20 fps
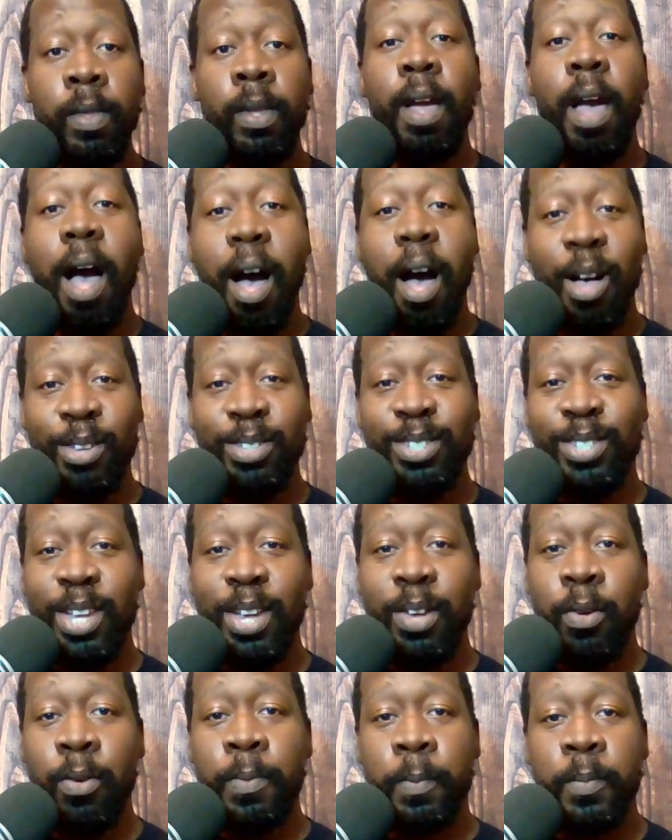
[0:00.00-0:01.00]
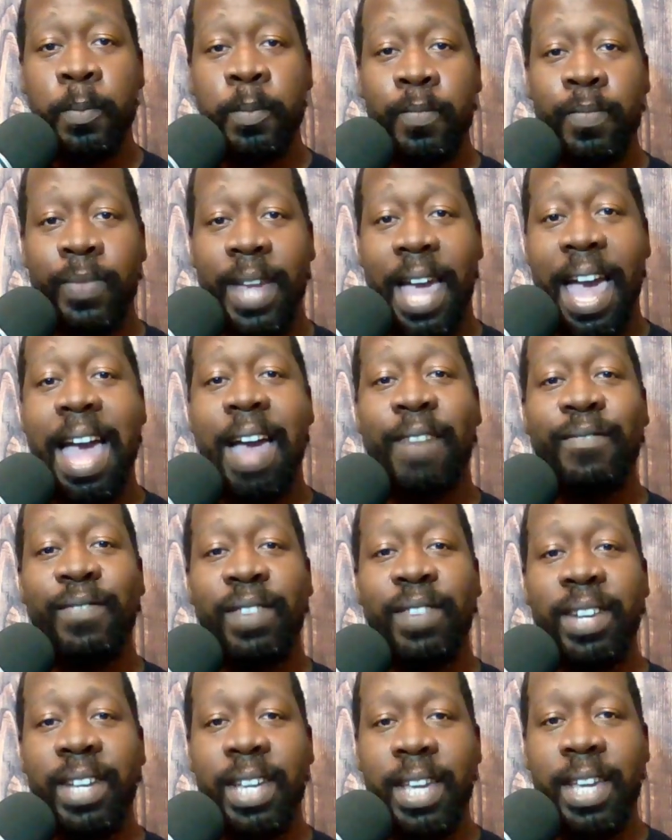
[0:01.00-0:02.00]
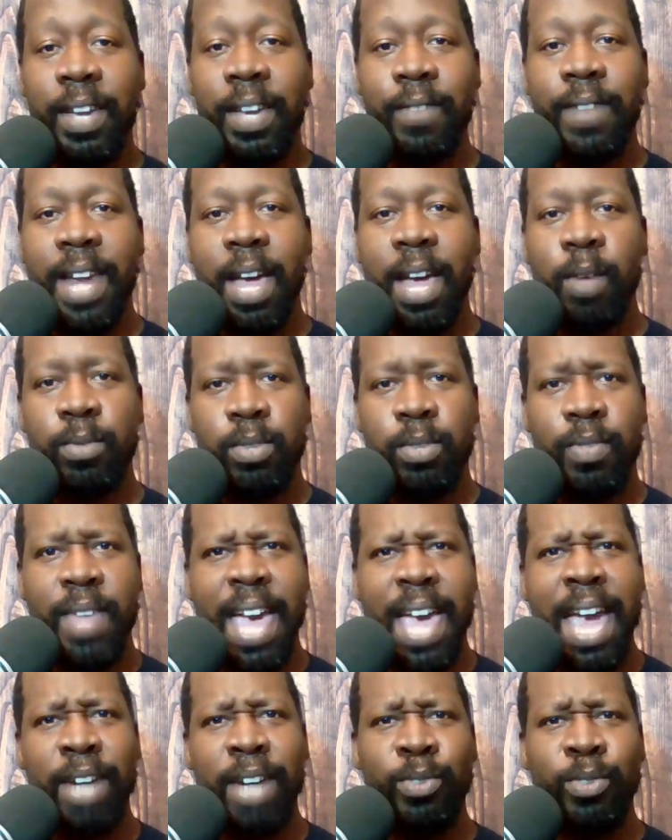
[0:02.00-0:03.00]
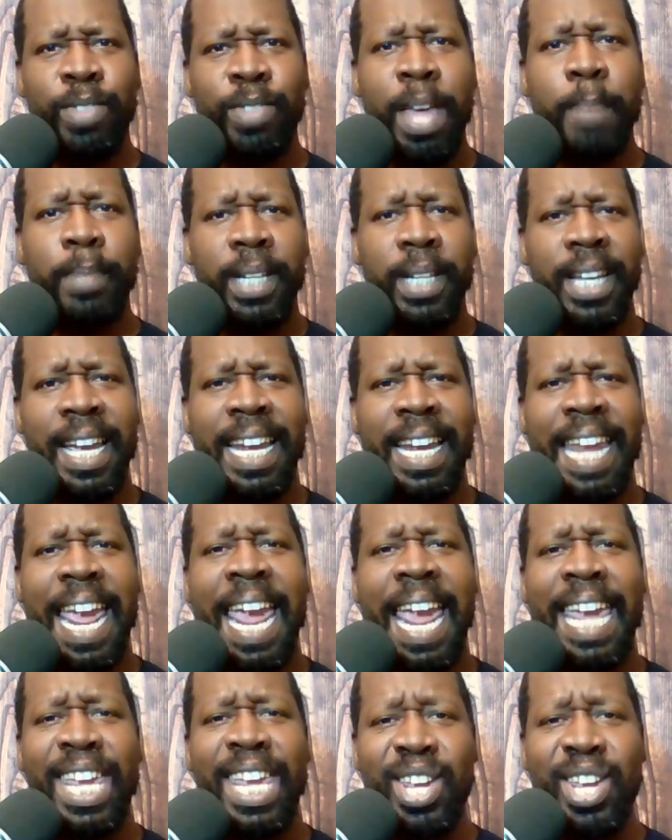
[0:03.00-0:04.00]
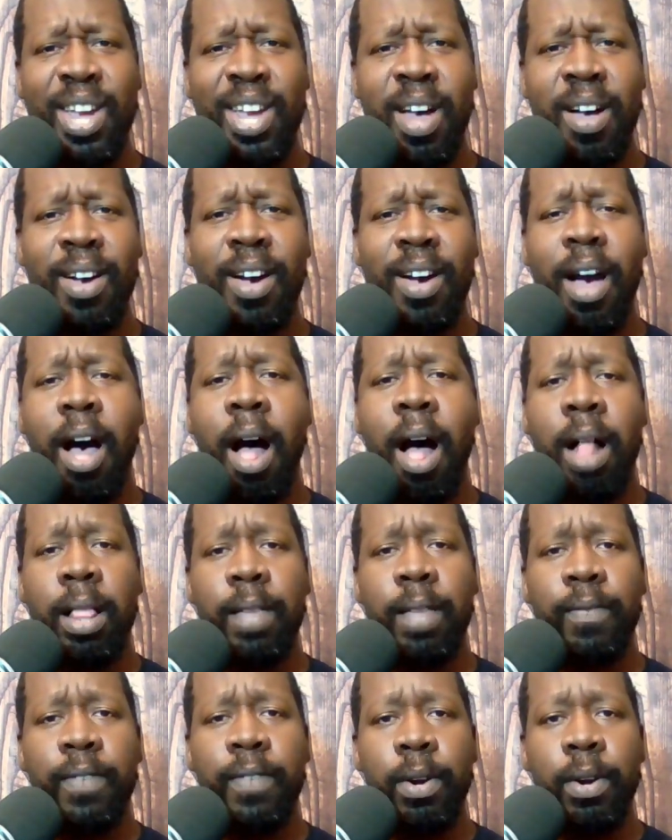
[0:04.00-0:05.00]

Also, I have to give it out to the actor that played a young Oliver.